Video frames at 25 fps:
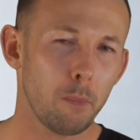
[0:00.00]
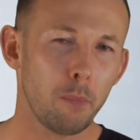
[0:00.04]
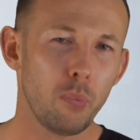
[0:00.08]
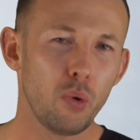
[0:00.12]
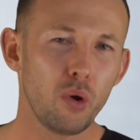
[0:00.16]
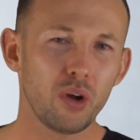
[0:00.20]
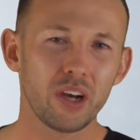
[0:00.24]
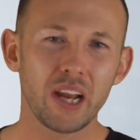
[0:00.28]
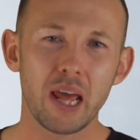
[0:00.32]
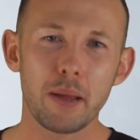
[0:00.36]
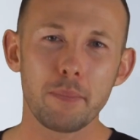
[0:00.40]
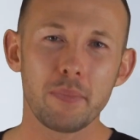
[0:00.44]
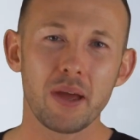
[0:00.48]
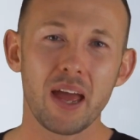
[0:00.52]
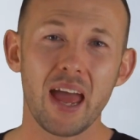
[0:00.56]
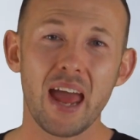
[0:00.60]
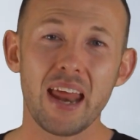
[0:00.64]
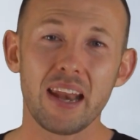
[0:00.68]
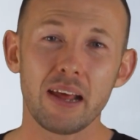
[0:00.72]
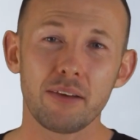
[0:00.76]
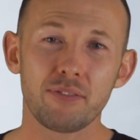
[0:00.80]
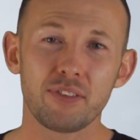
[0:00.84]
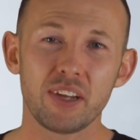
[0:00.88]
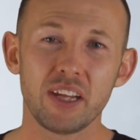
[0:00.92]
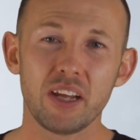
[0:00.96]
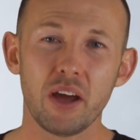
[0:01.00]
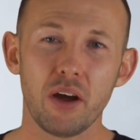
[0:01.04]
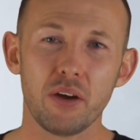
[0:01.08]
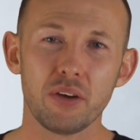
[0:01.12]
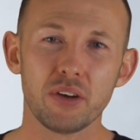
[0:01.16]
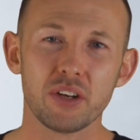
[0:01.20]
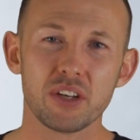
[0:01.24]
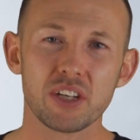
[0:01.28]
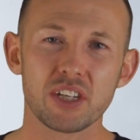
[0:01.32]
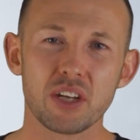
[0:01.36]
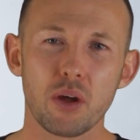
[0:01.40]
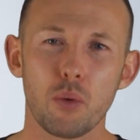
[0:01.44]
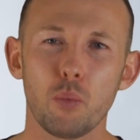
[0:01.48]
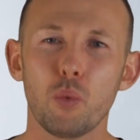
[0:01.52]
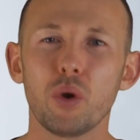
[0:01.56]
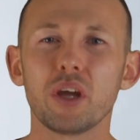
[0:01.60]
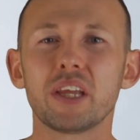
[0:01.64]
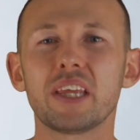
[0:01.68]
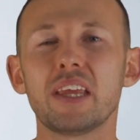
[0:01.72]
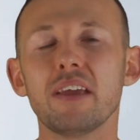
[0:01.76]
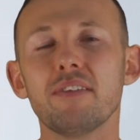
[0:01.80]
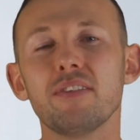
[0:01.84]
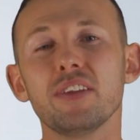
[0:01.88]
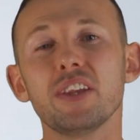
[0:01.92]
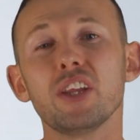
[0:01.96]
Bored Ape NFT owners were
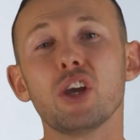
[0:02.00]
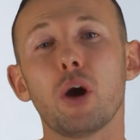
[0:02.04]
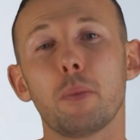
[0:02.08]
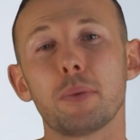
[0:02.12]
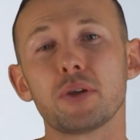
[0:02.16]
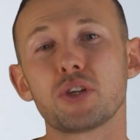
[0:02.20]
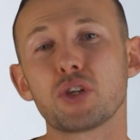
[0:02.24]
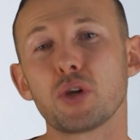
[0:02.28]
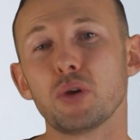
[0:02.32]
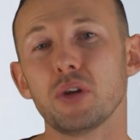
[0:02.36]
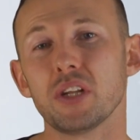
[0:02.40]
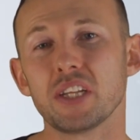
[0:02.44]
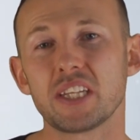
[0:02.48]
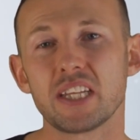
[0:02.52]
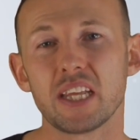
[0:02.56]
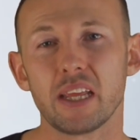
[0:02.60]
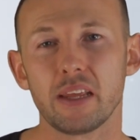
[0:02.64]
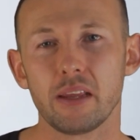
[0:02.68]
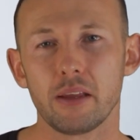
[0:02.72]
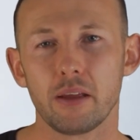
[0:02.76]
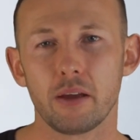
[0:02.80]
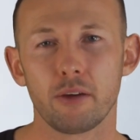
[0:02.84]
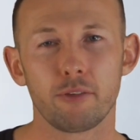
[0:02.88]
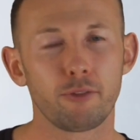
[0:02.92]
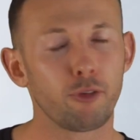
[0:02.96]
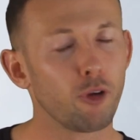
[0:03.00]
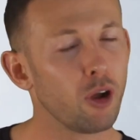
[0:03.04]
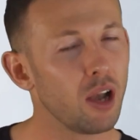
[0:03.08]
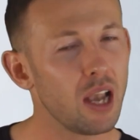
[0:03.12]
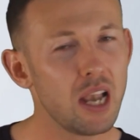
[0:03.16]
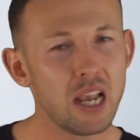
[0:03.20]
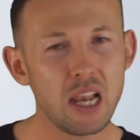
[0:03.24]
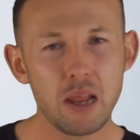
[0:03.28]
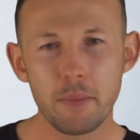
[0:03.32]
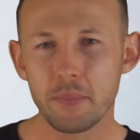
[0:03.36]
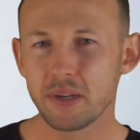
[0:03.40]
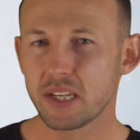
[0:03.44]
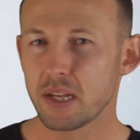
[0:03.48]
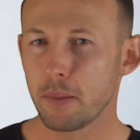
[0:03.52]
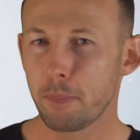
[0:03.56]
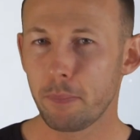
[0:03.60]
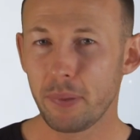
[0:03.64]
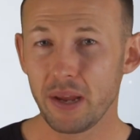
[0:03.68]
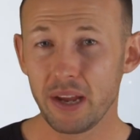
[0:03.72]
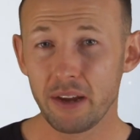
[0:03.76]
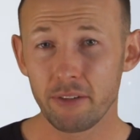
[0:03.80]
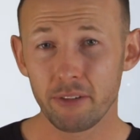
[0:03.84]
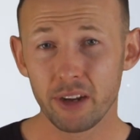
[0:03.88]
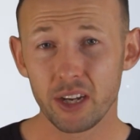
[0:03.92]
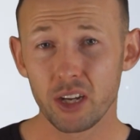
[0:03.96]
given the opportunity for a limited
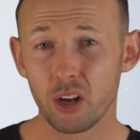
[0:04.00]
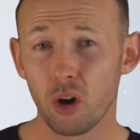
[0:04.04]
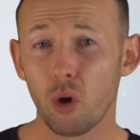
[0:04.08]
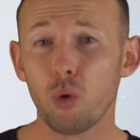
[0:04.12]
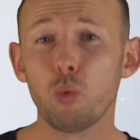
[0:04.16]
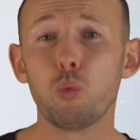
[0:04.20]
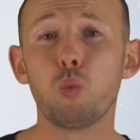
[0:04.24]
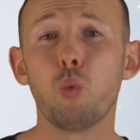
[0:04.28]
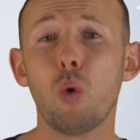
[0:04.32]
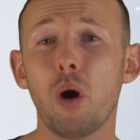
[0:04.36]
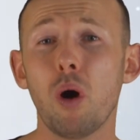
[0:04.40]
period of